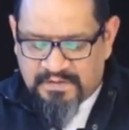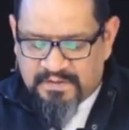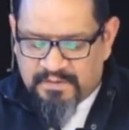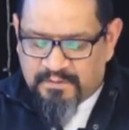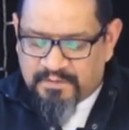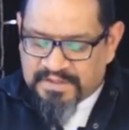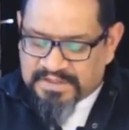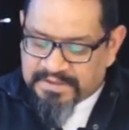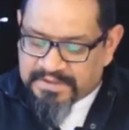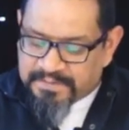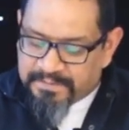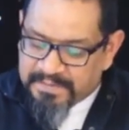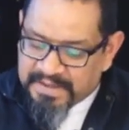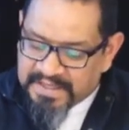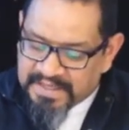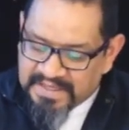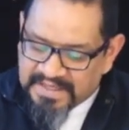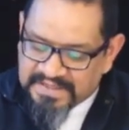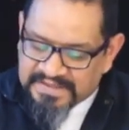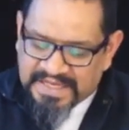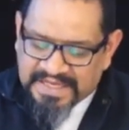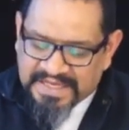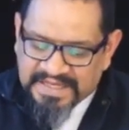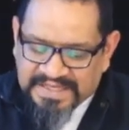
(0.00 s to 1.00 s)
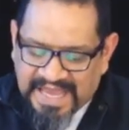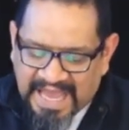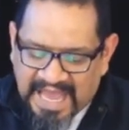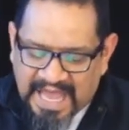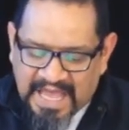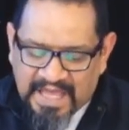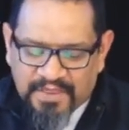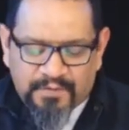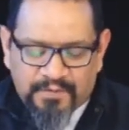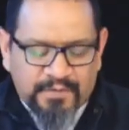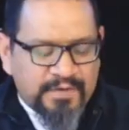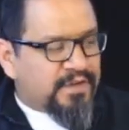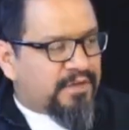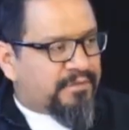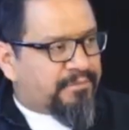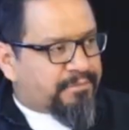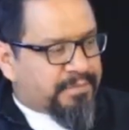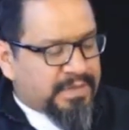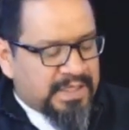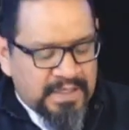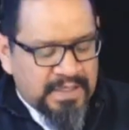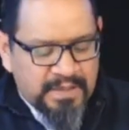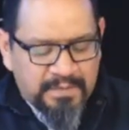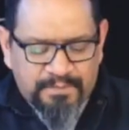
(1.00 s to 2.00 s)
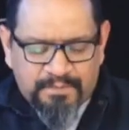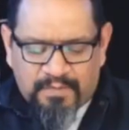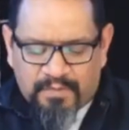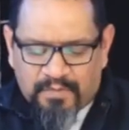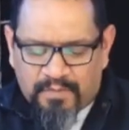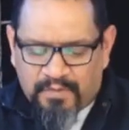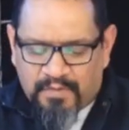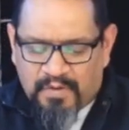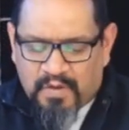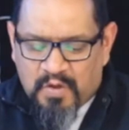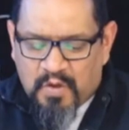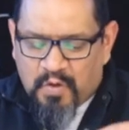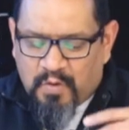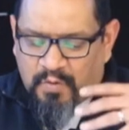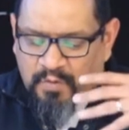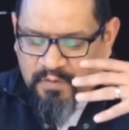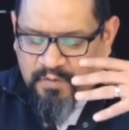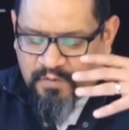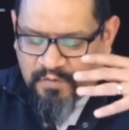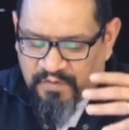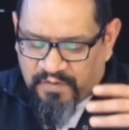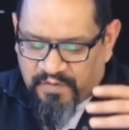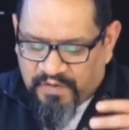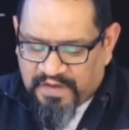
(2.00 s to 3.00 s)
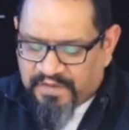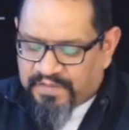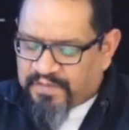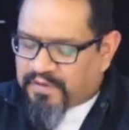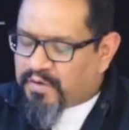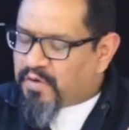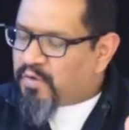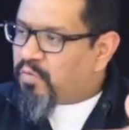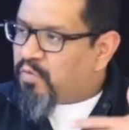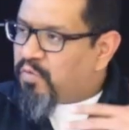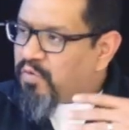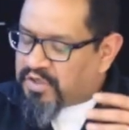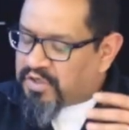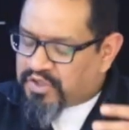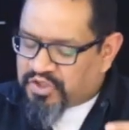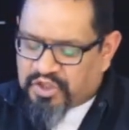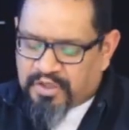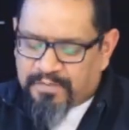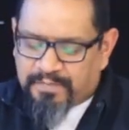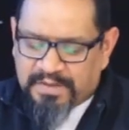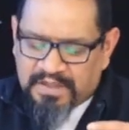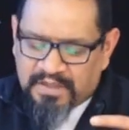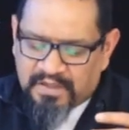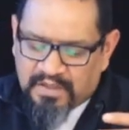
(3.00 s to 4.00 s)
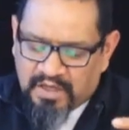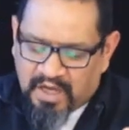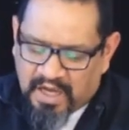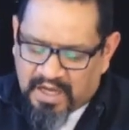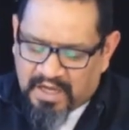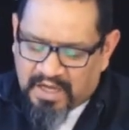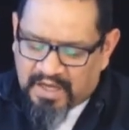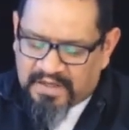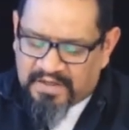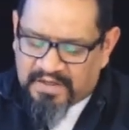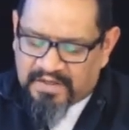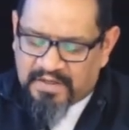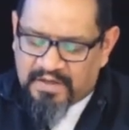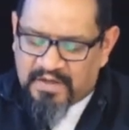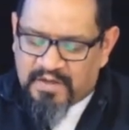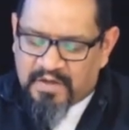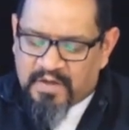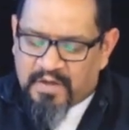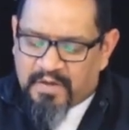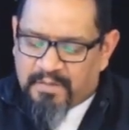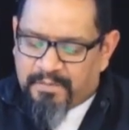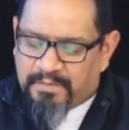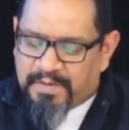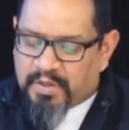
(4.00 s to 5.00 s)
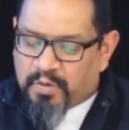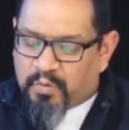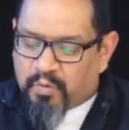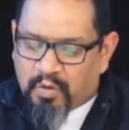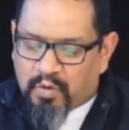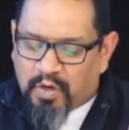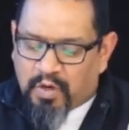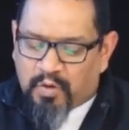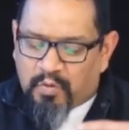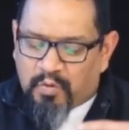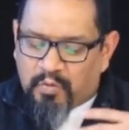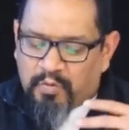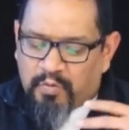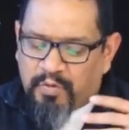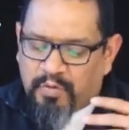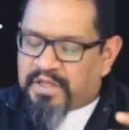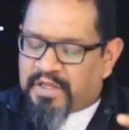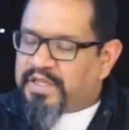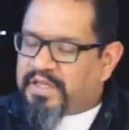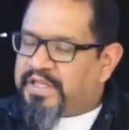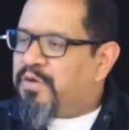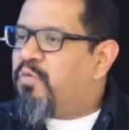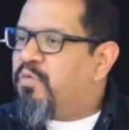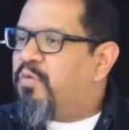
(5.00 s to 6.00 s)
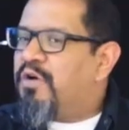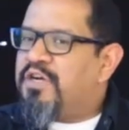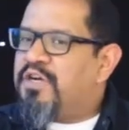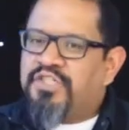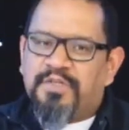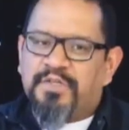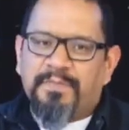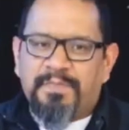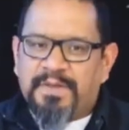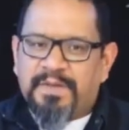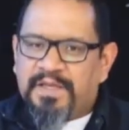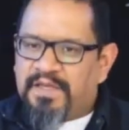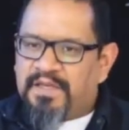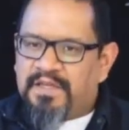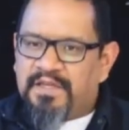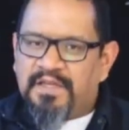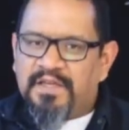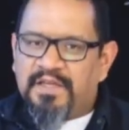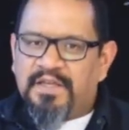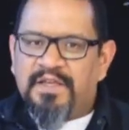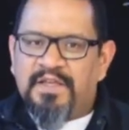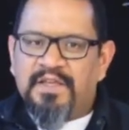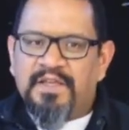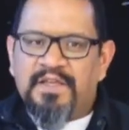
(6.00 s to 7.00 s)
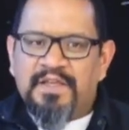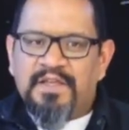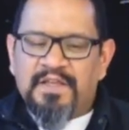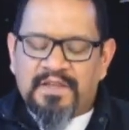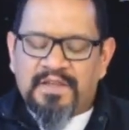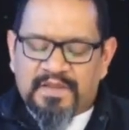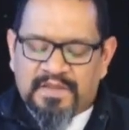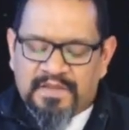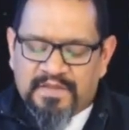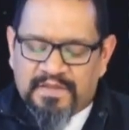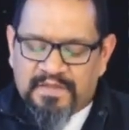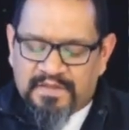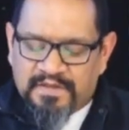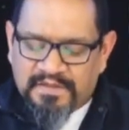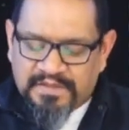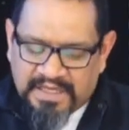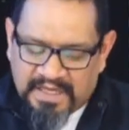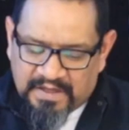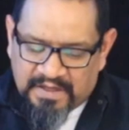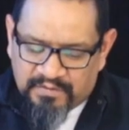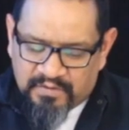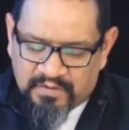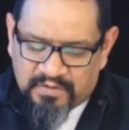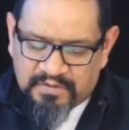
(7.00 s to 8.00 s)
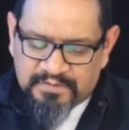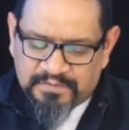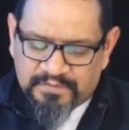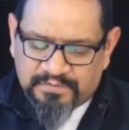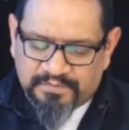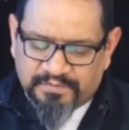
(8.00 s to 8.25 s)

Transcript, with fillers: which means a gathering of people who think they're worshiping God, but who are really worshiping the devil.